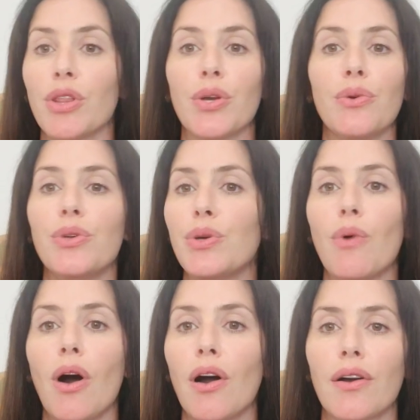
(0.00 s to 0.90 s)
who you
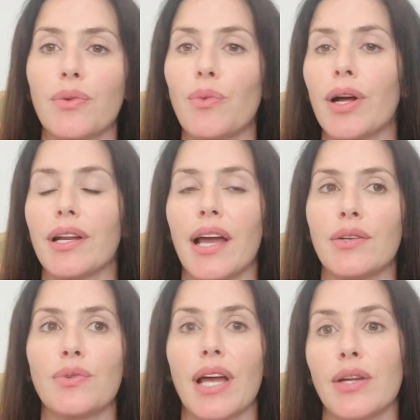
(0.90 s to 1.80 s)
are and
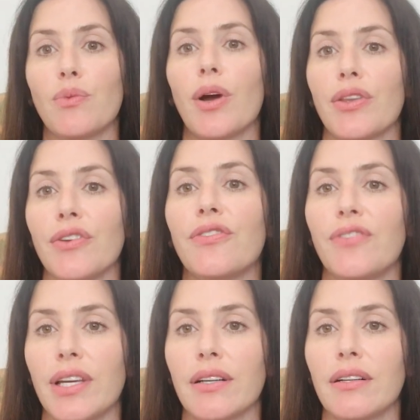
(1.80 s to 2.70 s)
what you
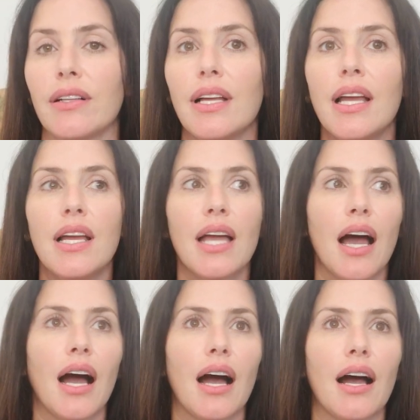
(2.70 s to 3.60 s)
feel.
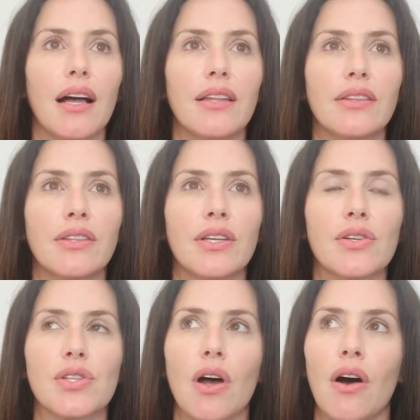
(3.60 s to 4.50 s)

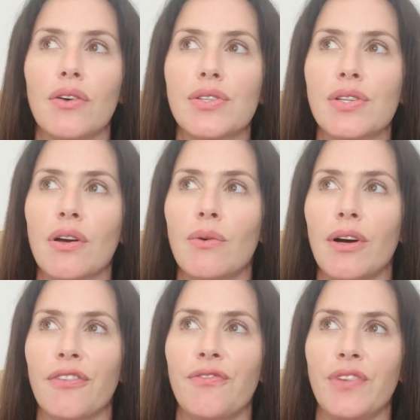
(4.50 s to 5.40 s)
There's also
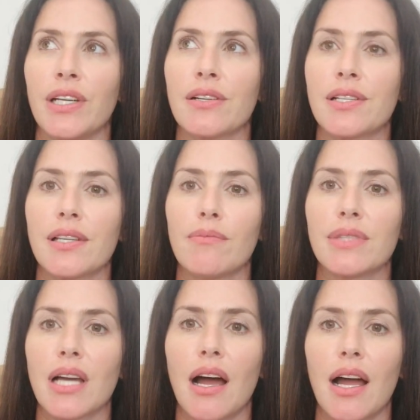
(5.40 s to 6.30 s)
a fear
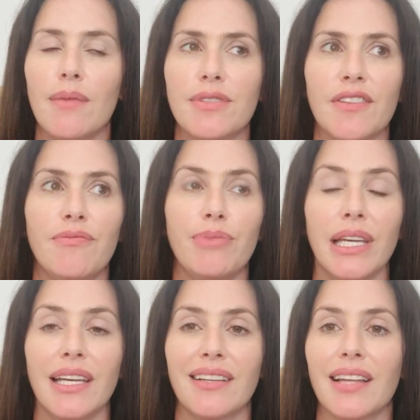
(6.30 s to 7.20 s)
sometimes of
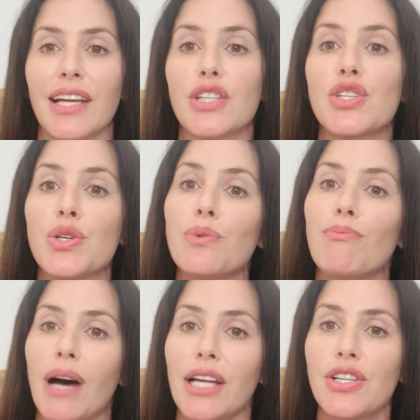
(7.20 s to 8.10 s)
being like too
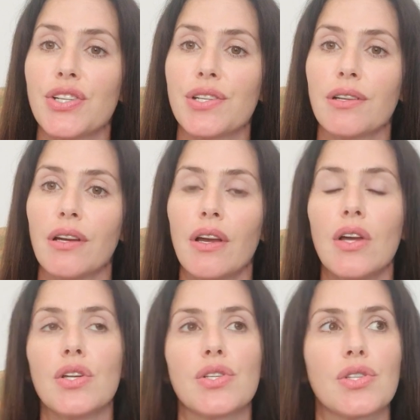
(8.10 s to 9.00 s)
much.
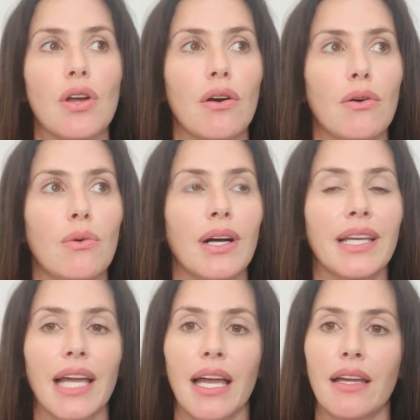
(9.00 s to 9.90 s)
So
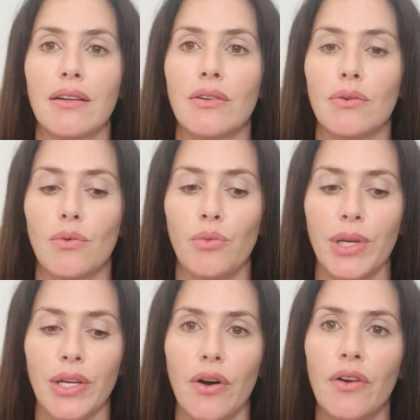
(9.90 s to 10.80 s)
again,
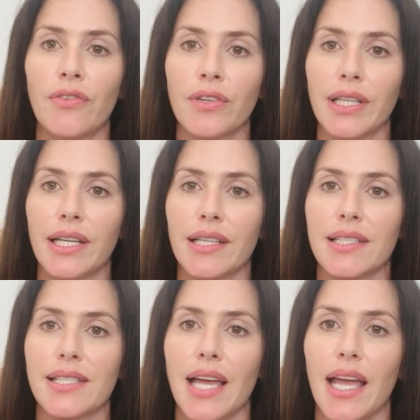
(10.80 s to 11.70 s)
we overly
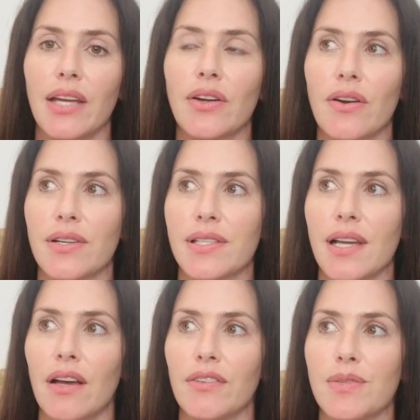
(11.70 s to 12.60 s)
contain
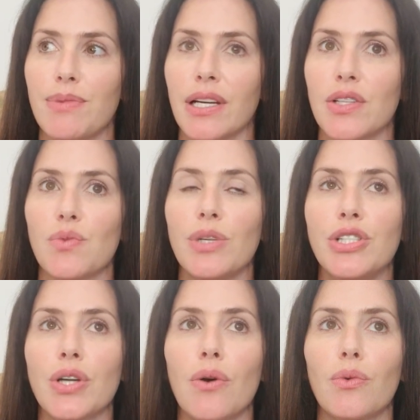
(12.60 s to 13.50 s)
ourselves because we
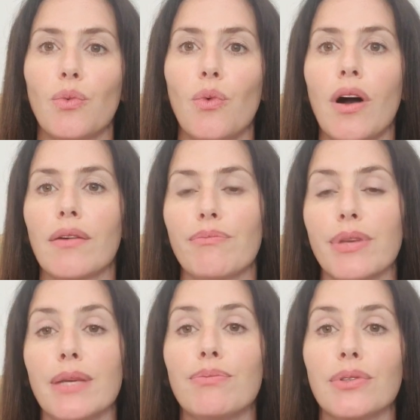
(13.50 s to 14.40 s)
don't want
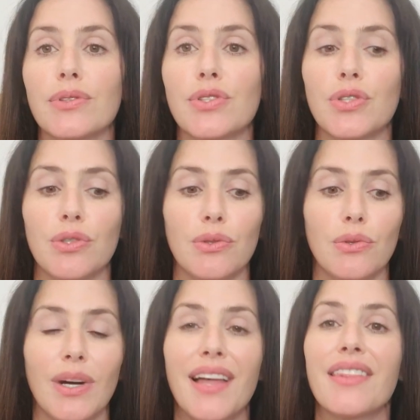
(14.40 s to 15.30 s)
people
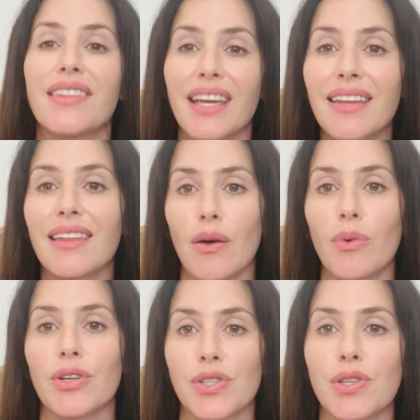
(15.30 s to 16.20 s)
to think that
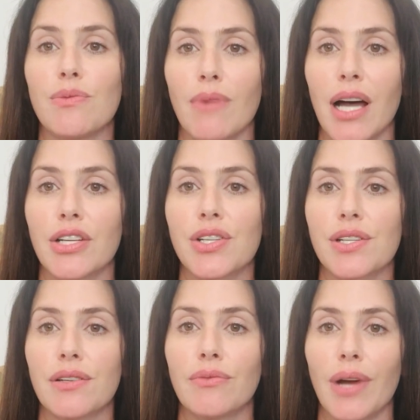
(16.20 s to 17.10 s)
we're too
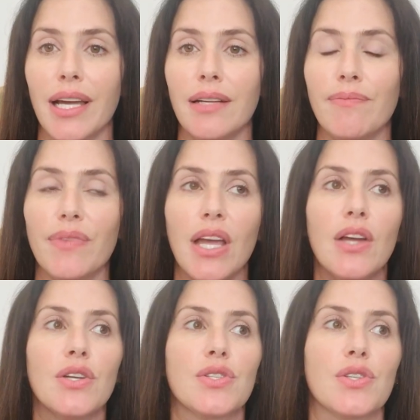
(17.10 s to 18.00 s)
much, right?
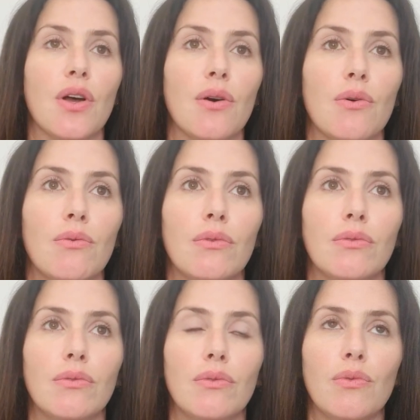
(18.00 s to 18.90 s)
So
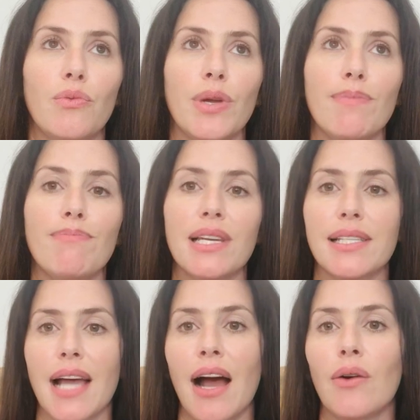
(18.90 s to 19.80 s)
we
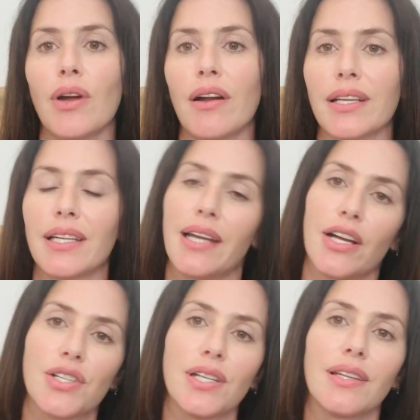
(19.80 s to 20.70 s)
miss out on
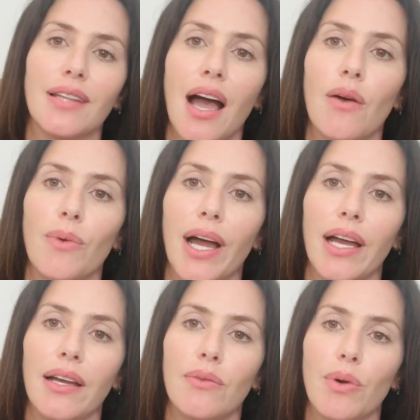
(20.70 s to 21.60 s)
connection in that
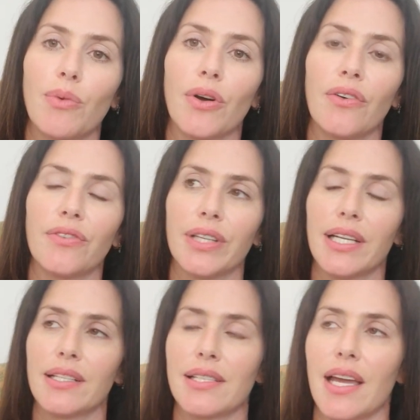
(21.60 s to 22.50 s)
way when we're overly
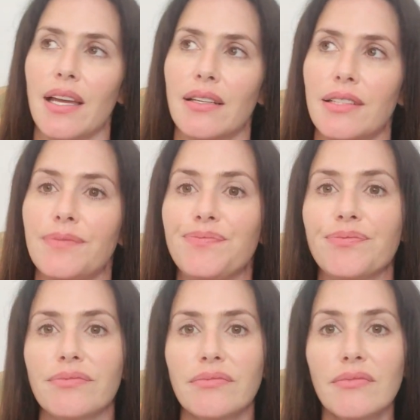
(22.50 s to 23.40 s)
contained.
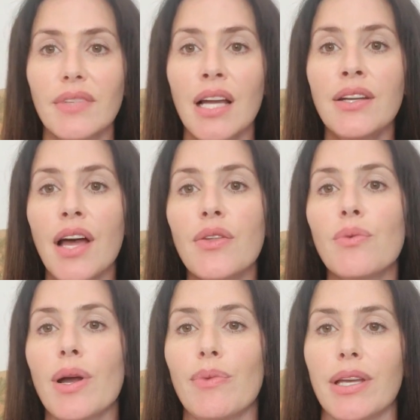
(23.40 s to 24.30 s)
Another
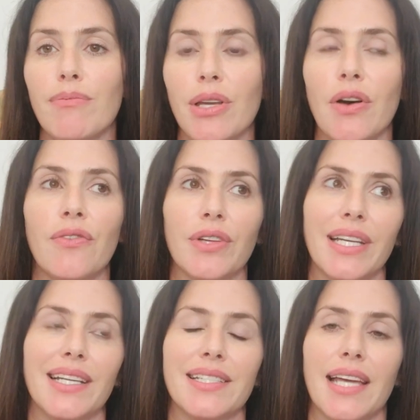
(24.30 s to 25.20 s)
way we can be
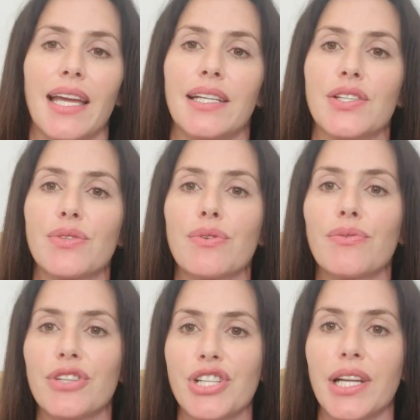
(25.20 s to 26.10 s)
overly contained is through
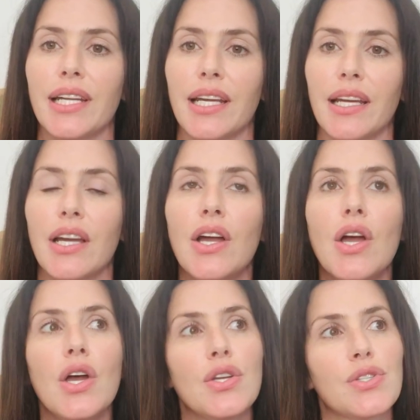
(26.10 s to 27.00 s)
rigidity.
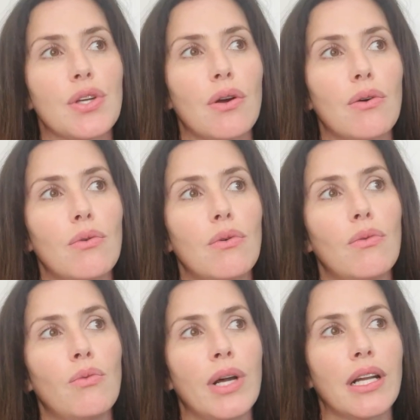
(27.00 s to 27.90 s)
So
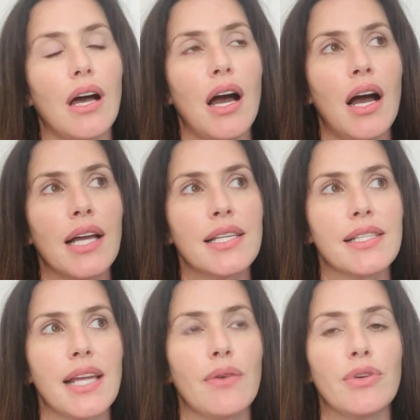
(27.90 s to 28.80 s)
when I
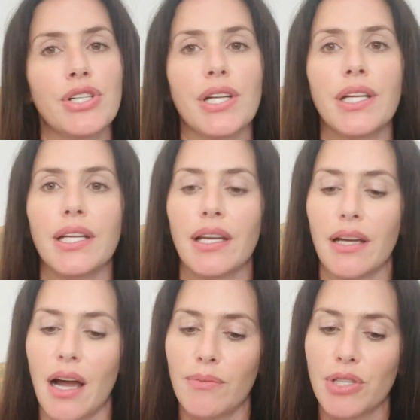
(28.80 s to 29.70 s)
say rigidity,
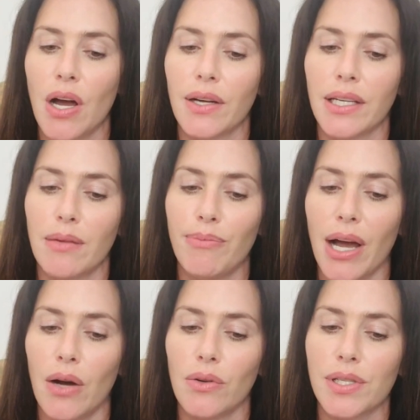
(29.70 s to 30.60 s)
I'm talking
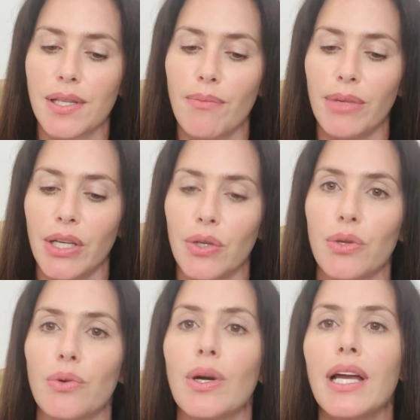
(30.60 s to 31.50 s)
about somebody
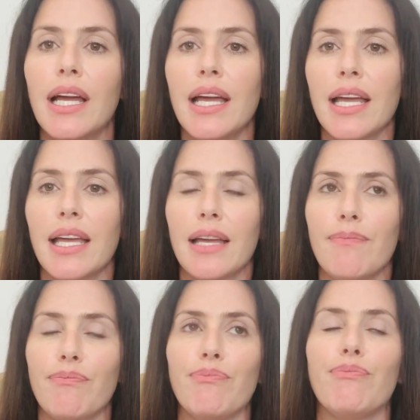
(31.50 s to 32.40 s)
who,
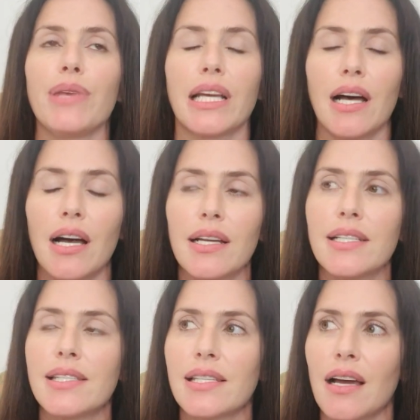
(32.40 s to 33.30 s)

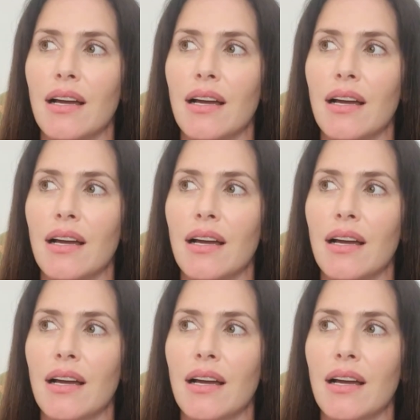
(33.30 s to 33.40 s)
because